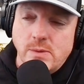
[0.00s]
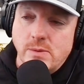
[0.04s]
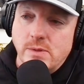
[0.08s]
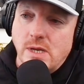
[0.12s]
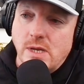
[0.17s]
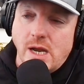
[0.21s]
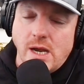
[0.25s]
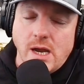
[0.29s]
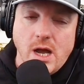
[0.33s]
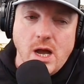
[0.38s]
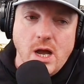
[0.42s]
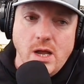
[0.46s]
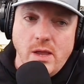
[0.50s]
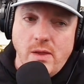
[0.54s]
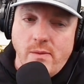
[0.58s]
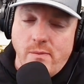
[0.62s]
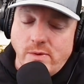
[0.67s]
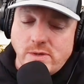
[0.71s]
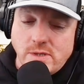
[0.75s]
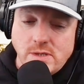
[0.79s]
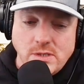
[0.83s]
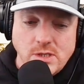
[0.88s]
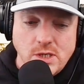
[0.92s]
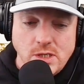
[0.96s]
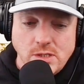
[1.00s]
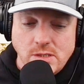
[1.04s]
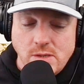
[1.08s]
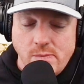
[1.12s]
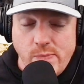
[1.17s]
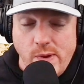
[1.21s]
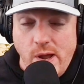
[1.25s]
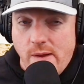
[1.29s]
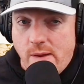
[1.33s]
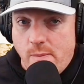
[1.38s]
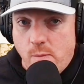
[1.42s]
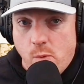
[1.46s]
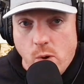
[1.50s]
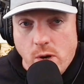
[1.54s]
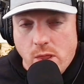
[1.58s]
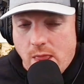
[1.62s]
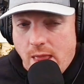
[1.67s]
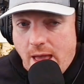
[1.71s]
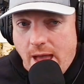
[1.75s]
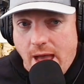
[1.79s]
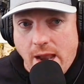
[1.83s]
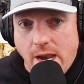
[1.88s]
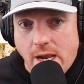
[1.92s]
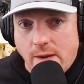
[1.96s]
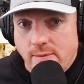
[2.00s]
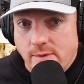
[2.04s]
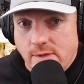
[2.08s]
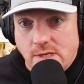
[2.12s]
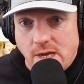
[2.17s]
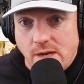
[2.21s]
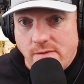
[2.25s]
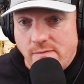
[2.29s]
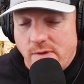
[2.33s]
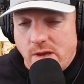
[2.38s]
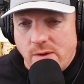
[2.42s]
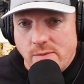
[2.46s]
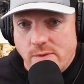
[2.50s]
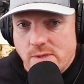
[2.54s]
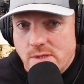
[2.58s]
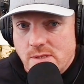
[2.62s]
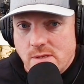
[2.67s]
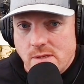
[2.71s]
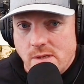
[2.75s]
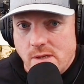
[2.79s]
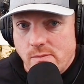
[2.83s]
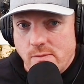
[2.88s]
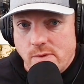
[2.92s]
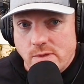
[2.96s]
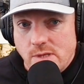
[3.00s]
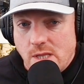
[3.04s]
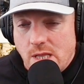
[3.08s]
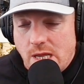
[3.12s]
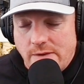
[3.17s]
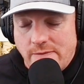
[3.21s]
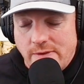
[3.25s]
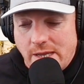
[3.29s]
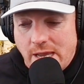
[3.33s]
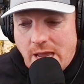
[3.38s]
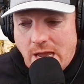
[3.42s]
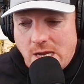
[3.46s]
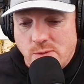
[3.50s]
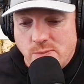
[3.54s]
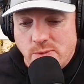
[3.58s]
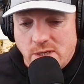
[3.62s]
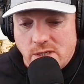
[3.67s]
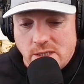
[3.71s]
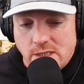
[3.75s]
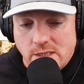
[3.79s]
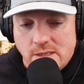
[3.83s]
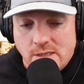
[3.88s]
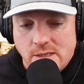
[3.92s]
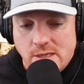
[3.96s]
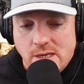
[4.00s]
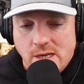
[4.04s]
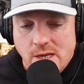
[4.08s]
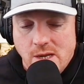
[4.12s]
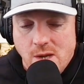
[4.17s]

It was like, it was just probably more than that. It was a, there was a lot of engagement on it.